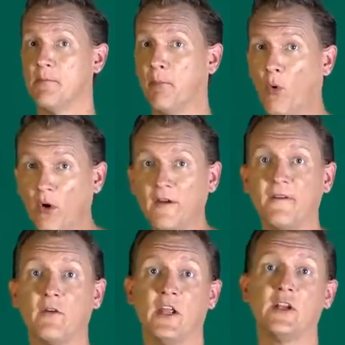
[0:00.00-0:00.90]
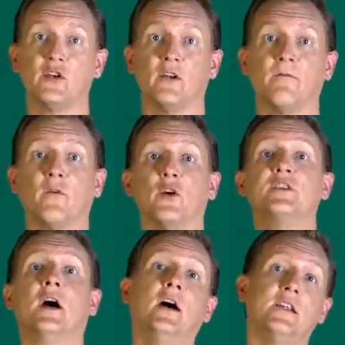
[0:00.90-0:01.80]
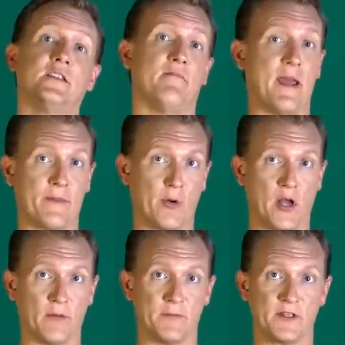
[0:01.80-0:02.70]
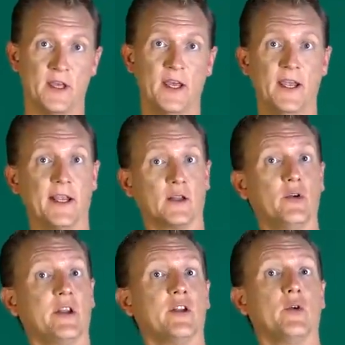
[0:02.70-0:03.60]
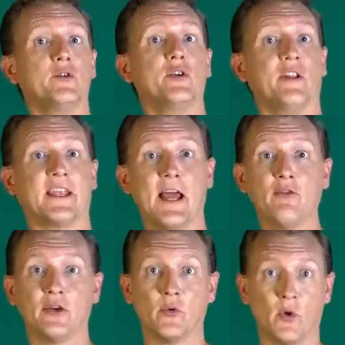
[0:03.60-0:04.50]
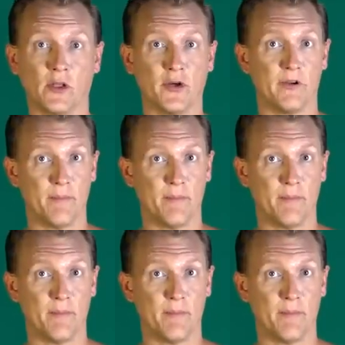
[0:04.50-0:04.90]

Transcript: important foundation for tons of math problems, including those you'll encounter while learning